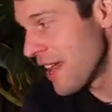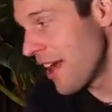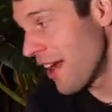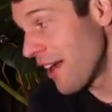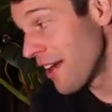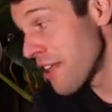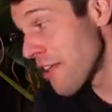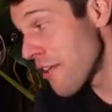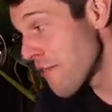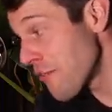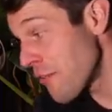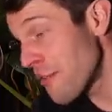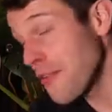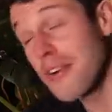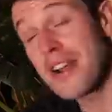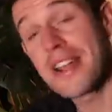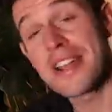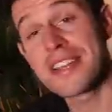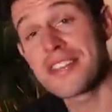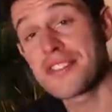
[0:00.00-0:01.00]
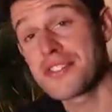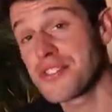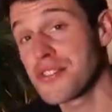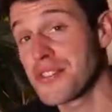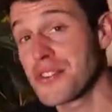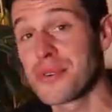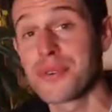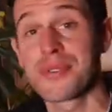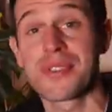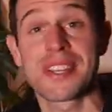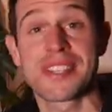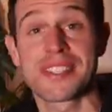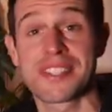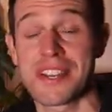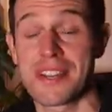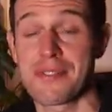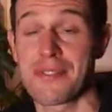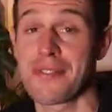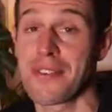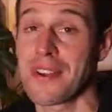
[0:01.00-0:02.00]
I have already trawled the
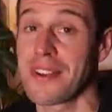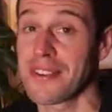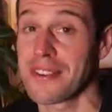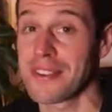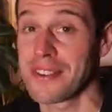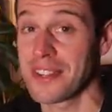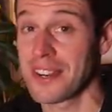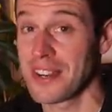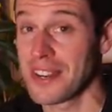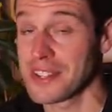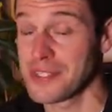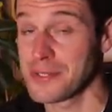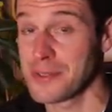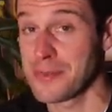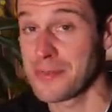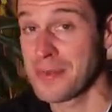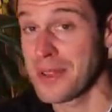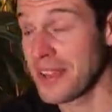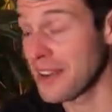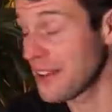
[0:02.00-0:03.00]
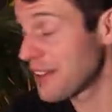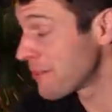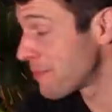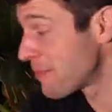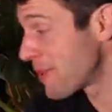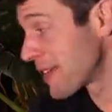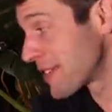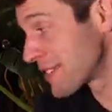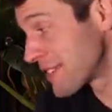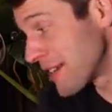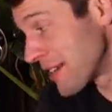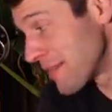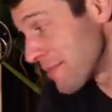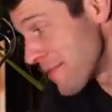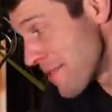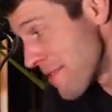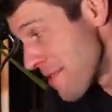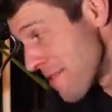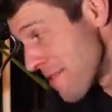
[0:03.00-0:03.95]
internet for far longer than I like to admit, and I picked up